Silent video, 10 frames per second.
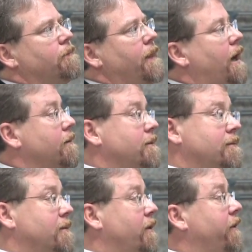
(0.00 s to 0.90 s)
yeah,
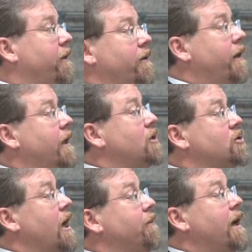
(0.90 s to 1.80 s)
it's the
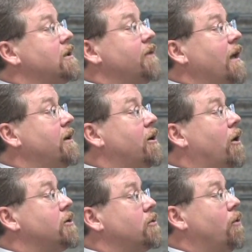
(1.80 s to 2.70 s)
same thing as if they did it
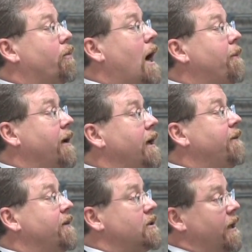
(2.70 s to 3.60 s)
on school property.
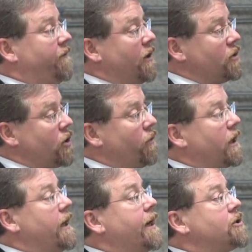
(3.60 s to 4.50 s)
If you can show the
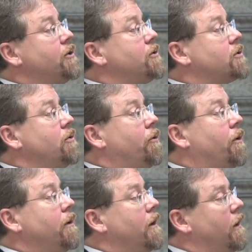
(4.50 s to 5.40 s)
connection to the
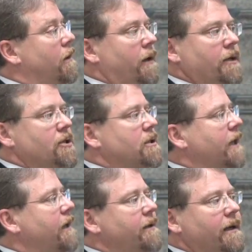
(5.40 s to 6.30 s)
school, it's just
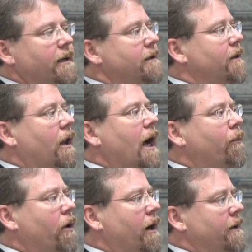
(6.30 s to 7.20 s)
like they did it in the
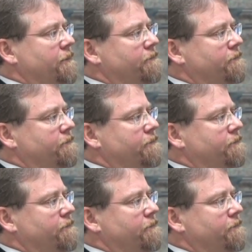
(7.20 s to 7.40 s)
library.